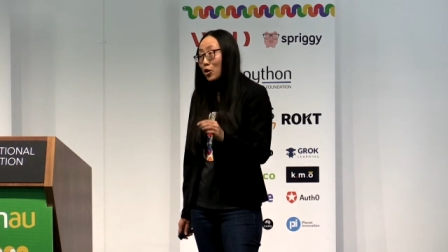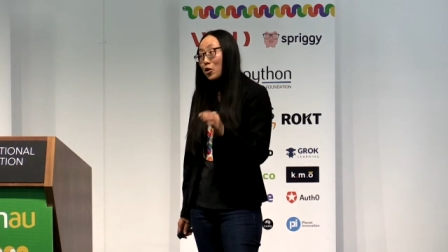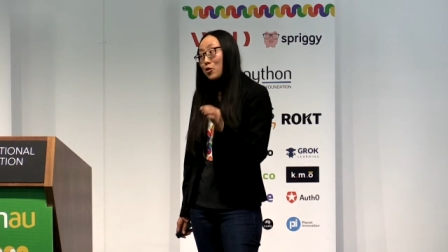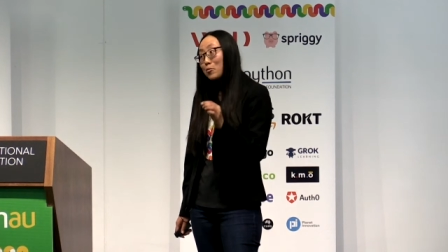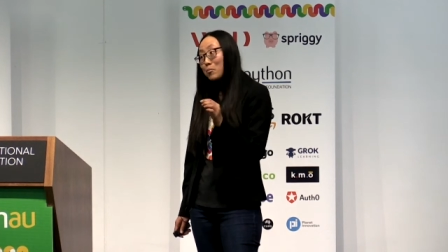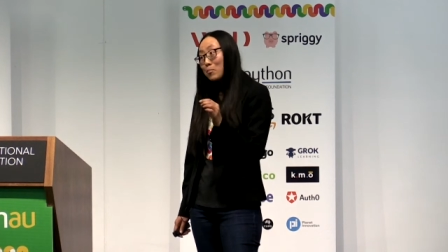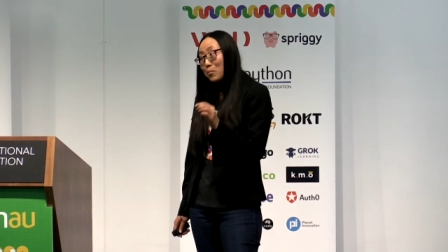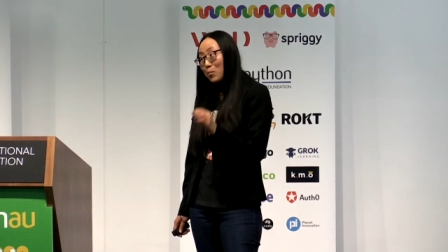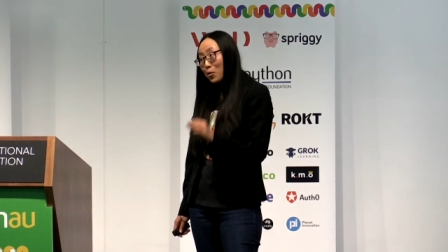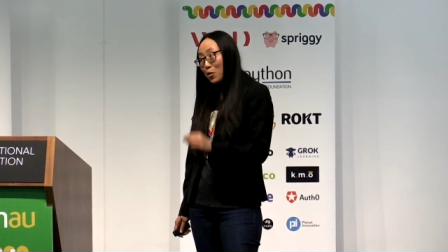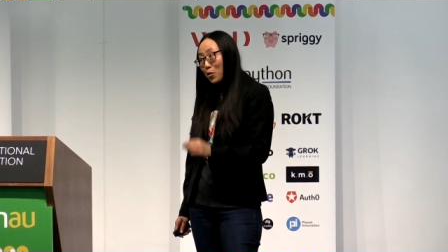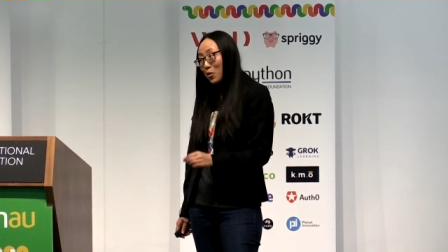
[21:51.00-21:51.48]

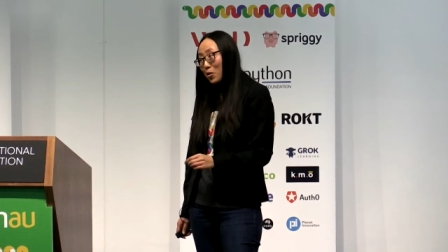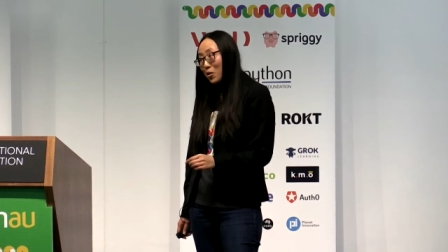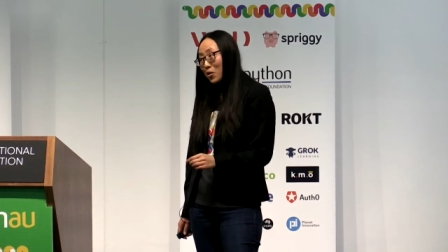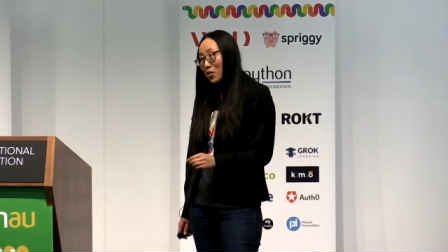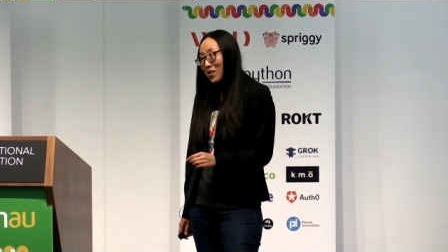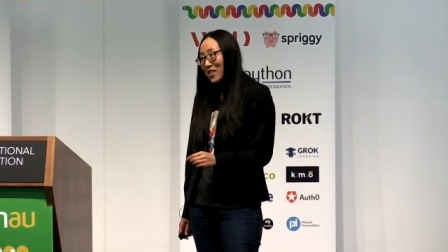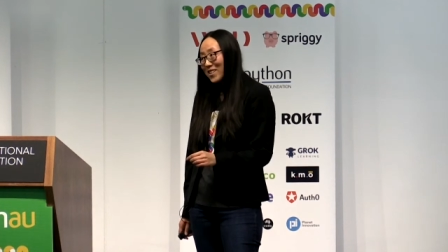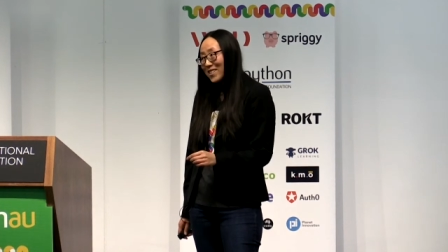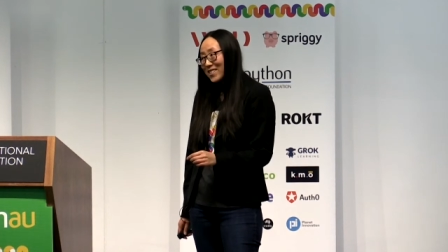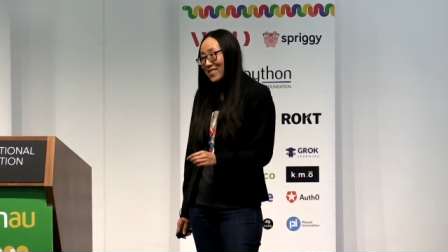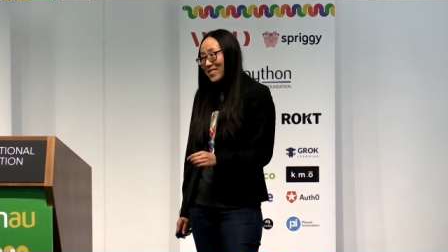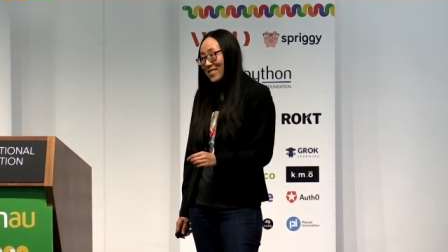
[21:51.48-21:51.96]
know
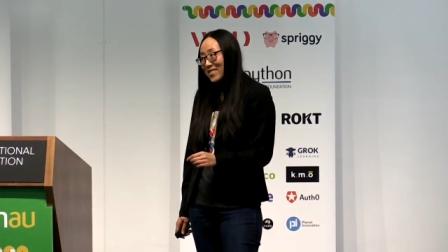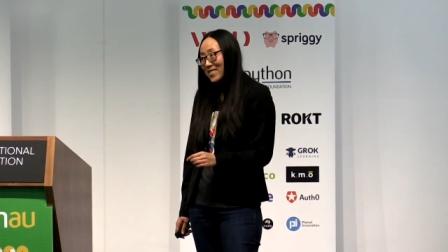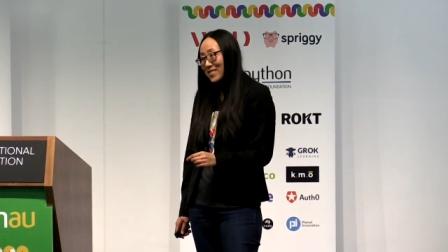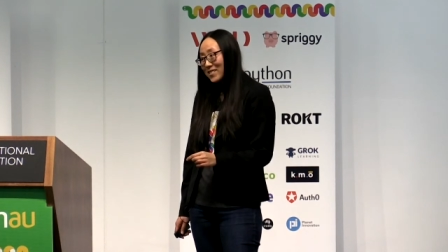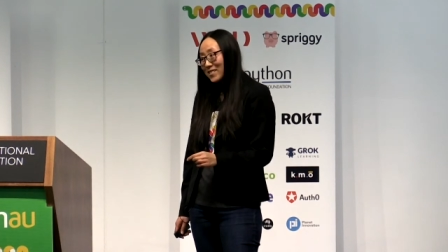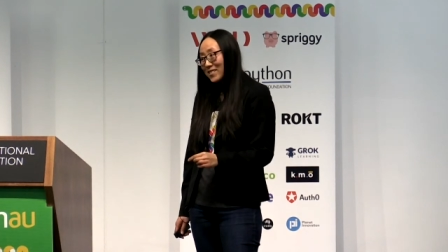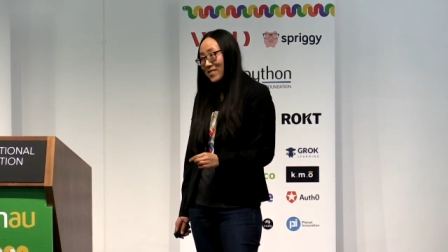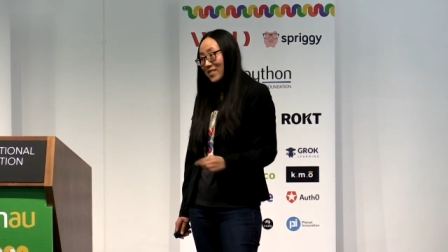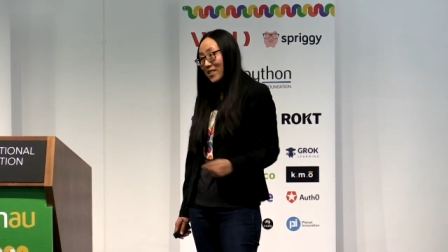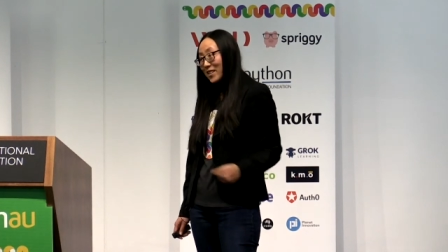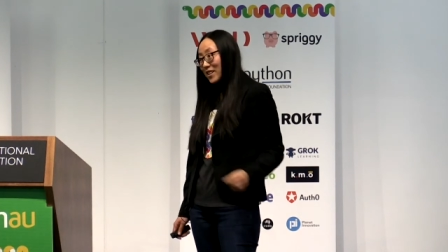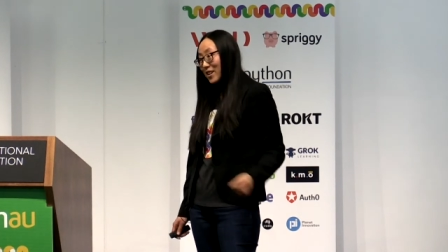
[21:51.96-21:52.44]
more
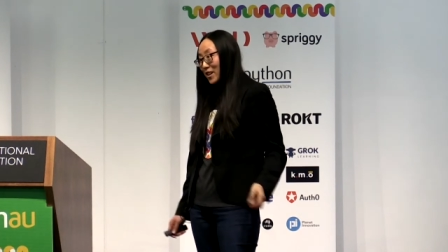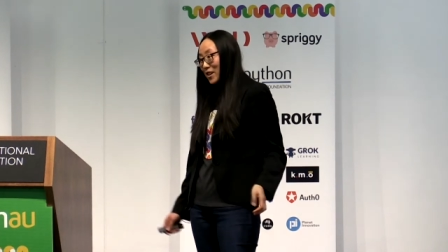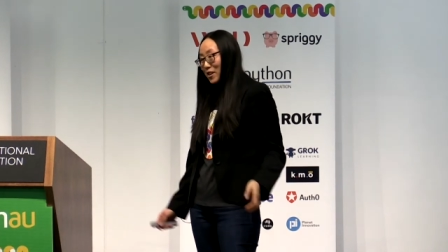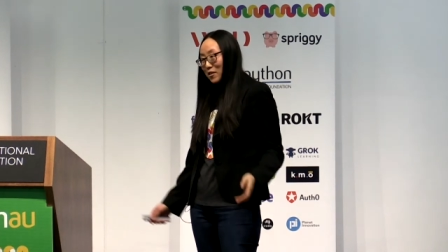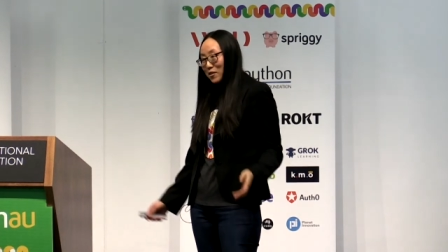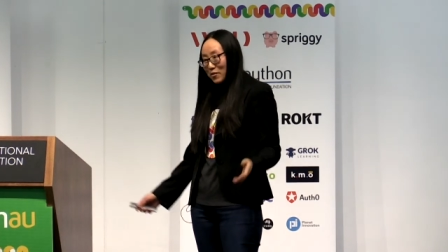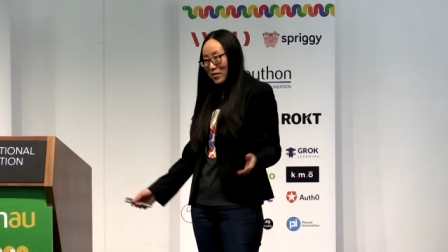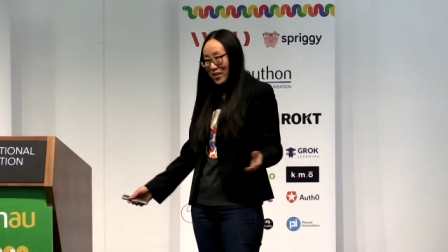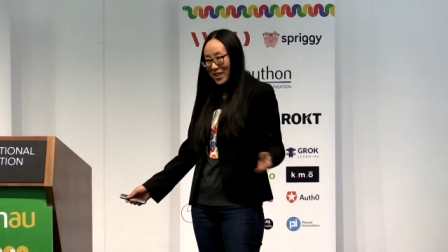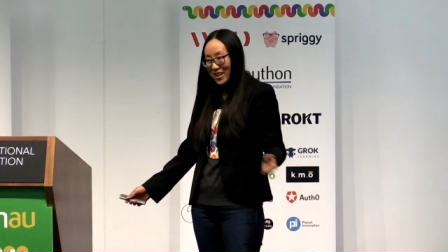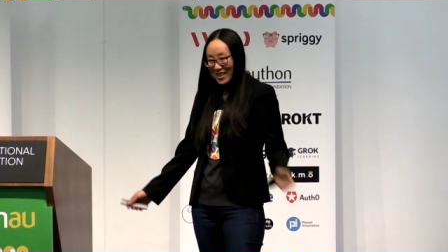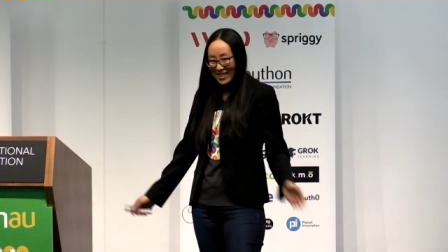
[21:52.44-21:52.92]
than
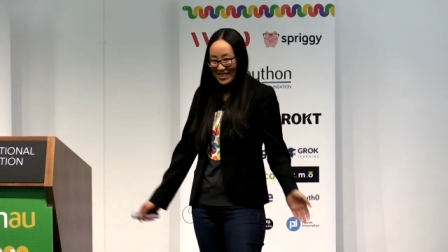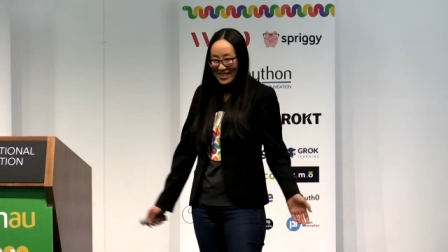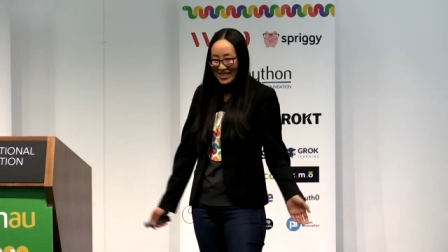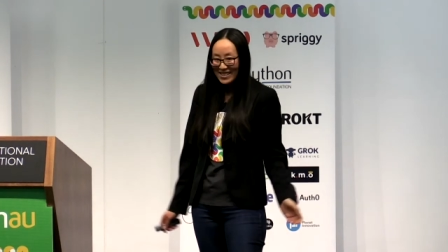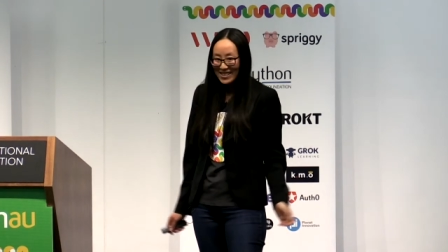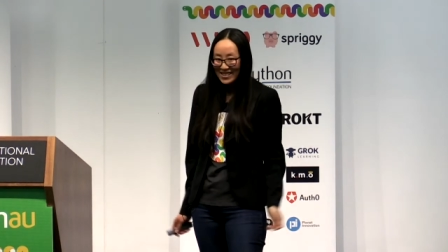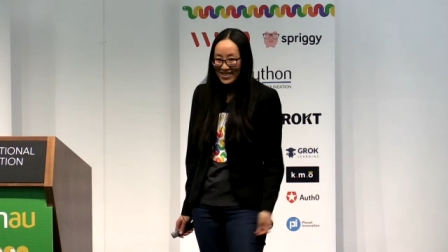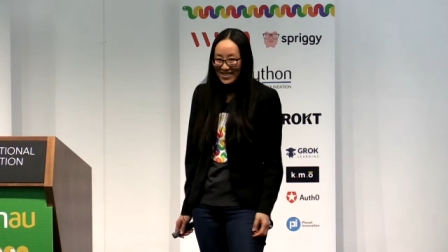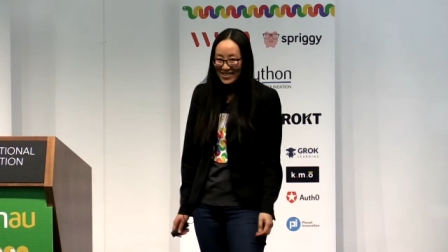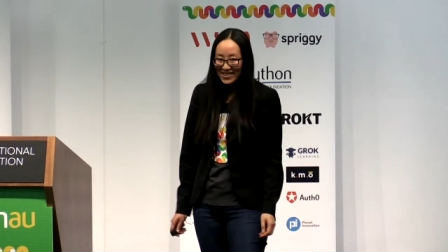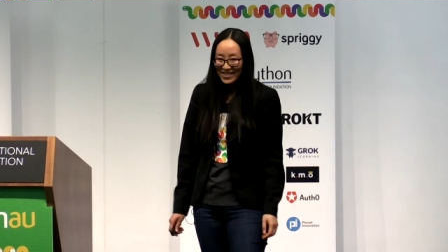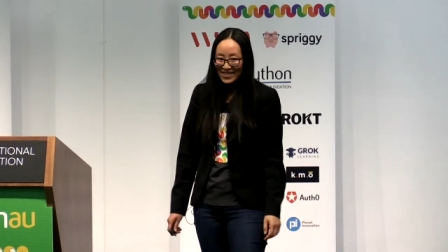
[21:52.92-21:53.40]
any of
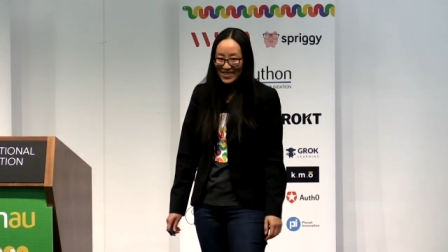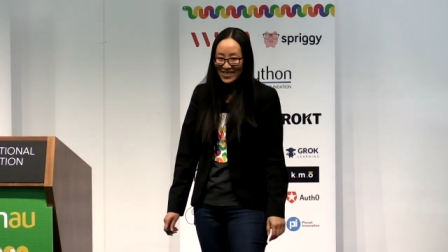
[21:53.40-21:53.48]
us.